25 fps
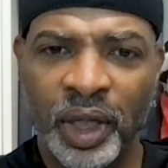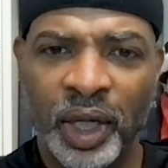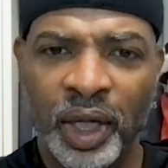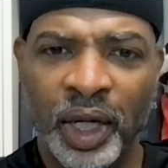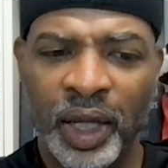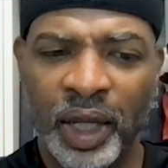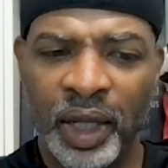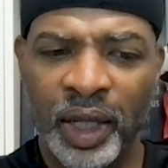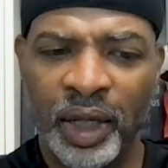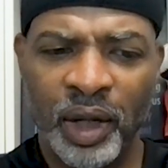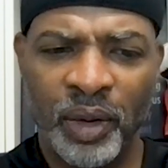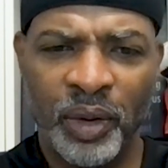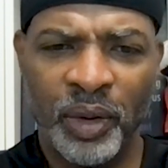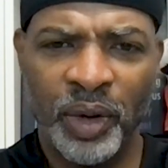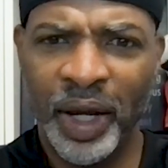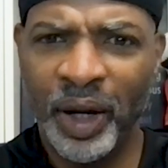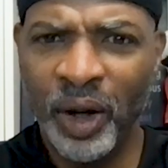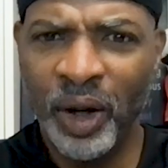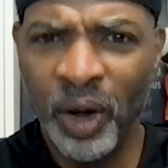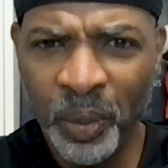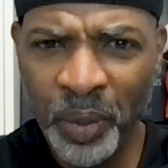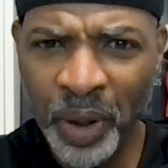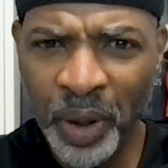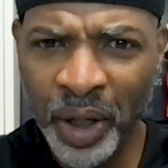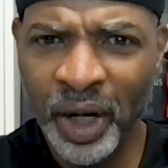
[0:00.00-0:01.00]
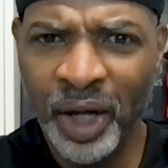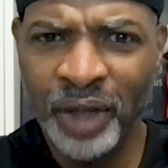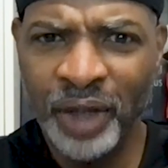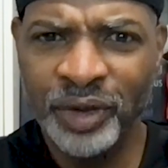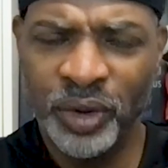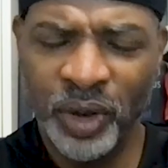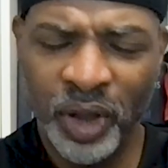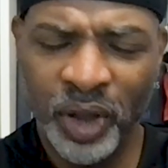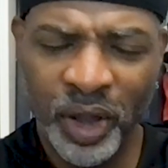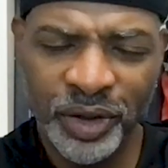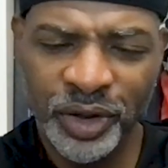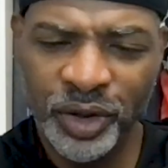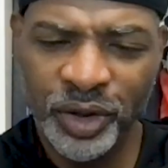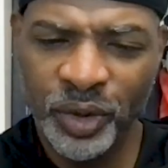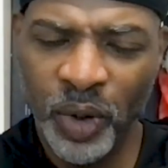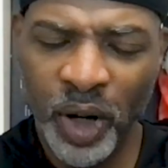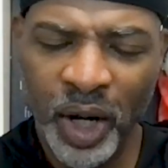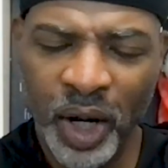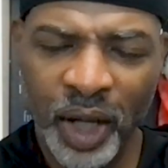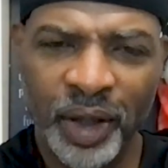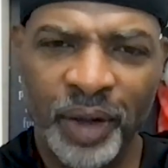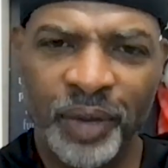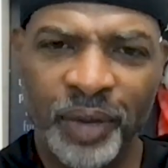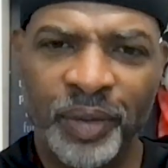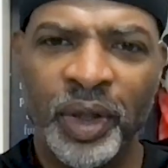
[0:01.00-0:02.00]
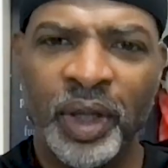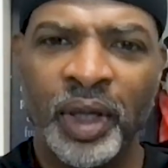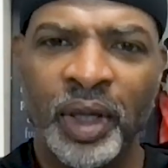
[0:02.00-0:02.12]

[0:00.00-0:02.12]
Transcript: And they were like, "Oh my God, you lost your wallet."